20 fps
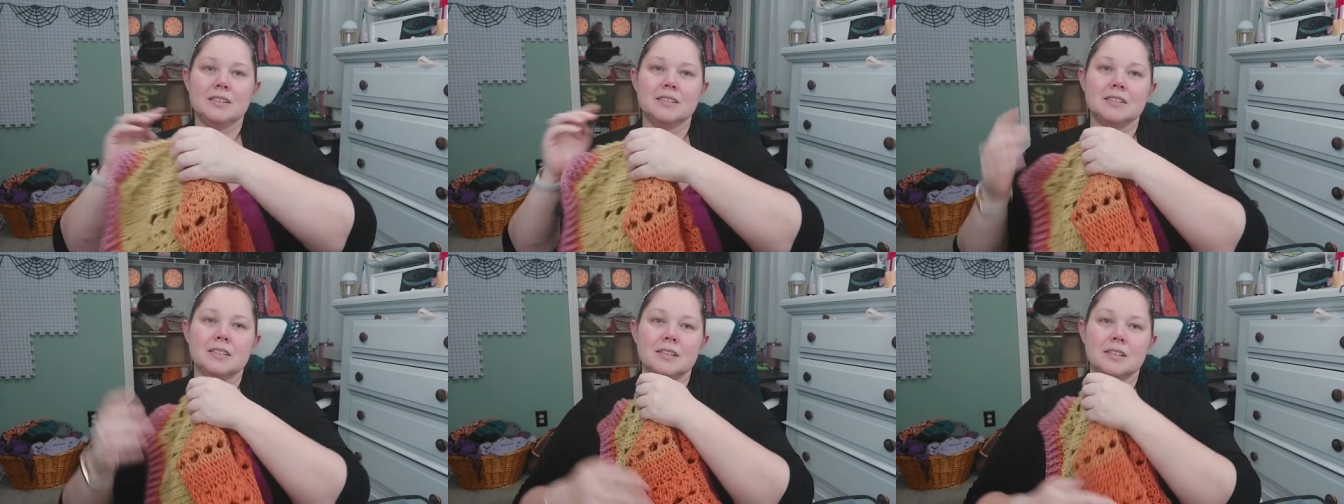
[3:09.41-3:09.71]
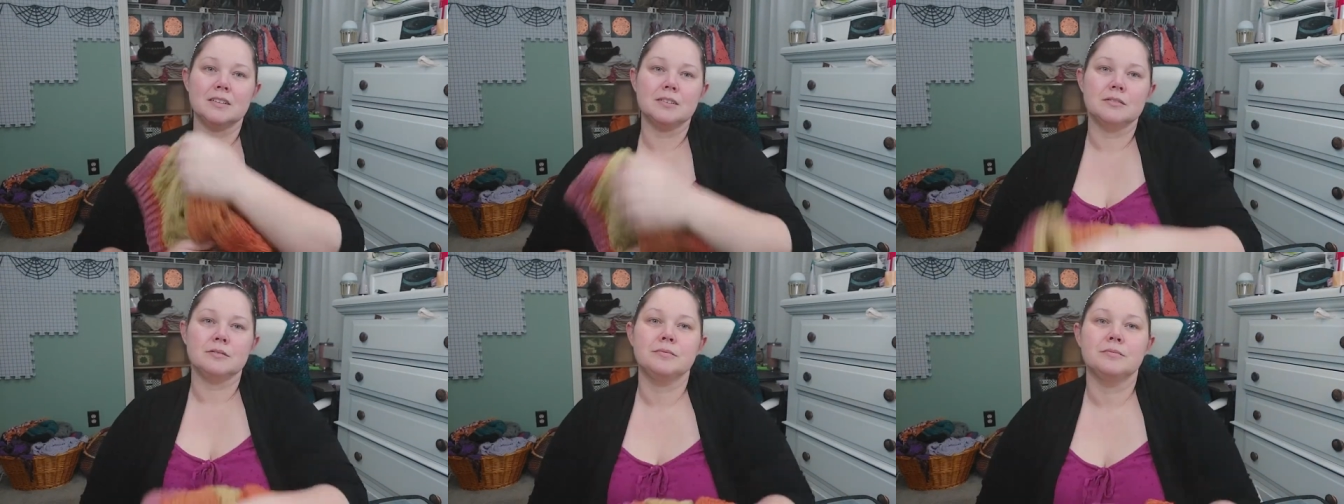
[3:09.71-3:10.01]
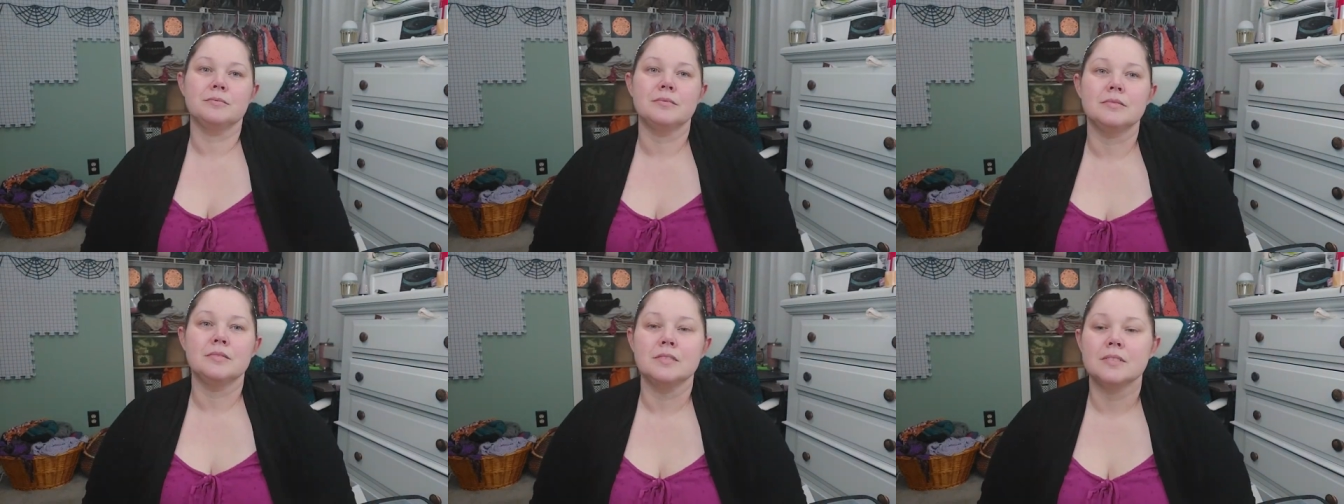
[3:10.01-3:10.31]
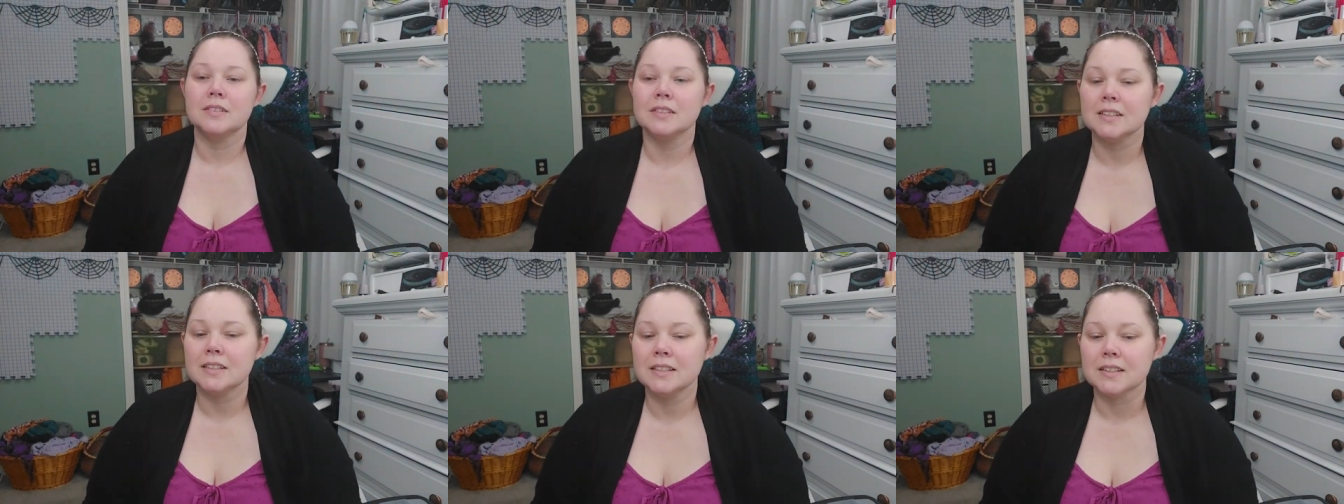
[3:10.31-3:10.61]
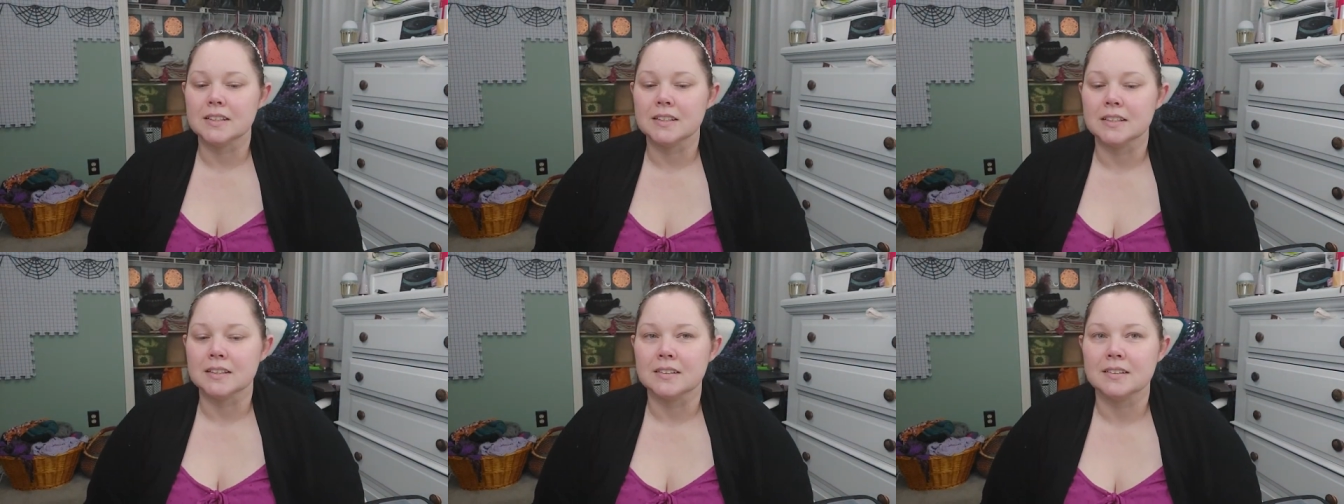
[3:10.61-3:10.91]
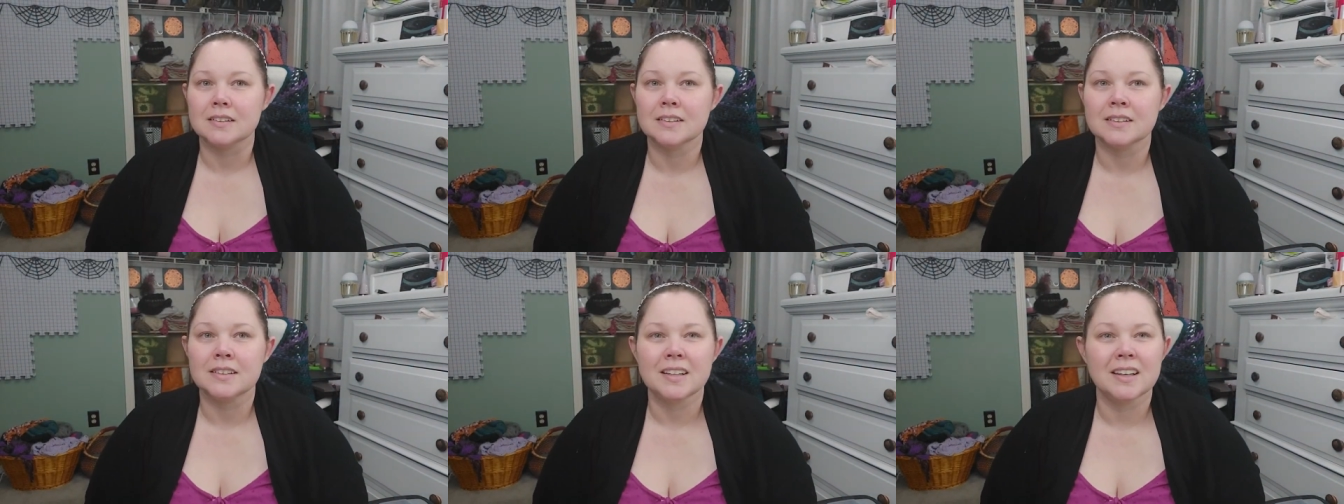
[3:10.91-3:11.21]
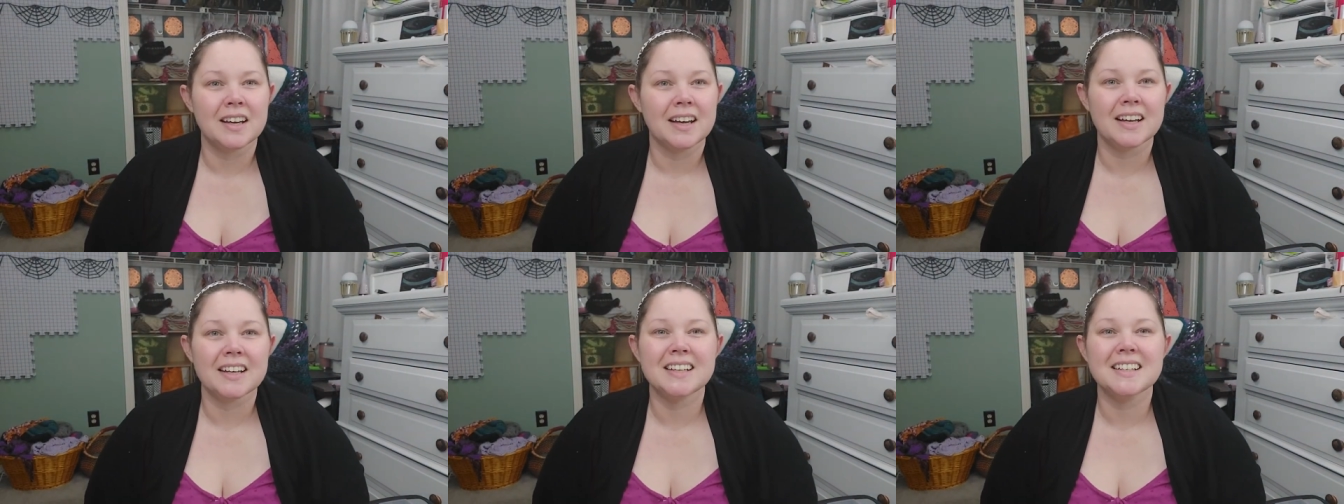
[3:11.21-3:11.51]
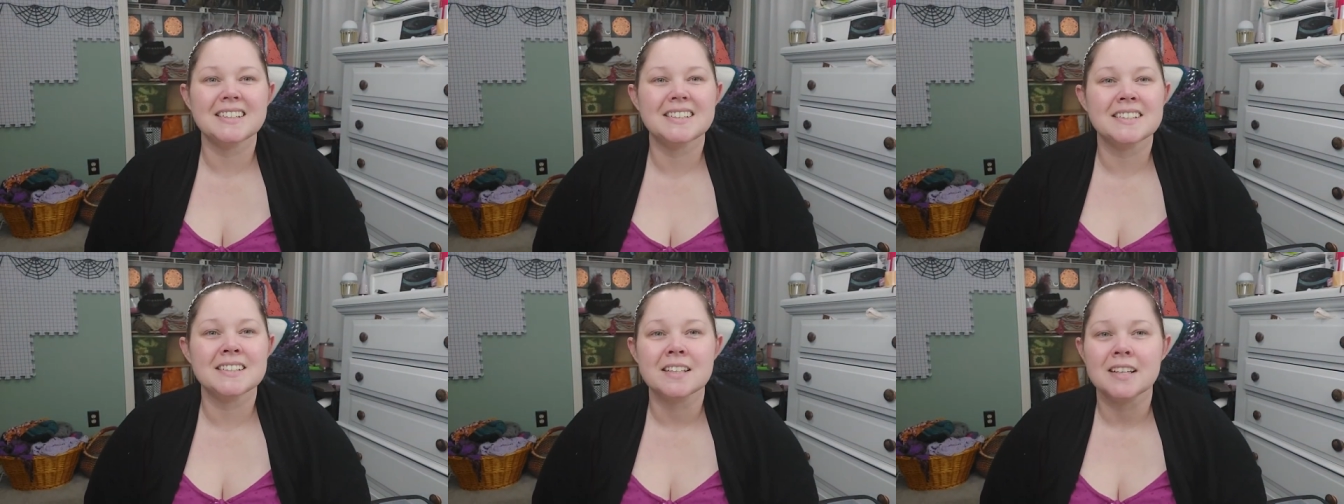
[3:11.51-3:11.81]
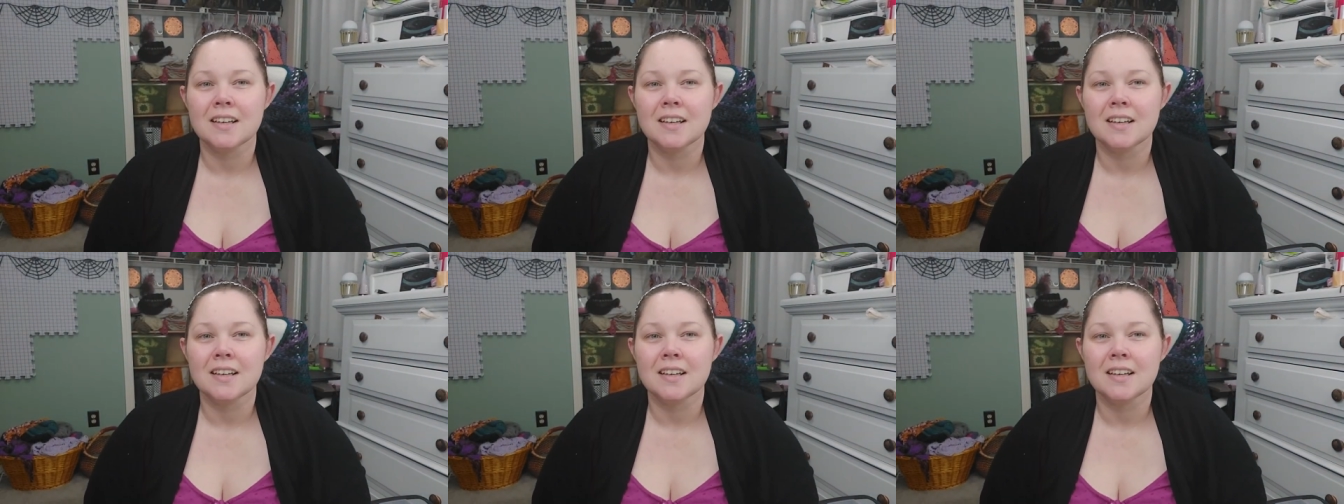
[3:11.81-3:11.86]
So yeah, I guess